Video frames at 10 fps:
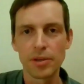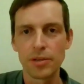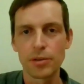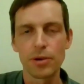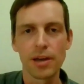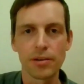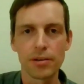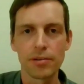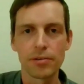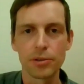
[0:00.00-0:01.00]
maybe to try it,
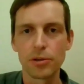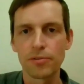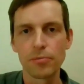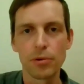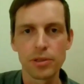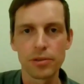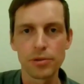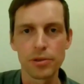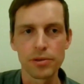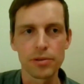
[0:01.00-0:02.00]
to search for more
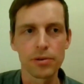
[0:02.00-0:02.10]
solutions.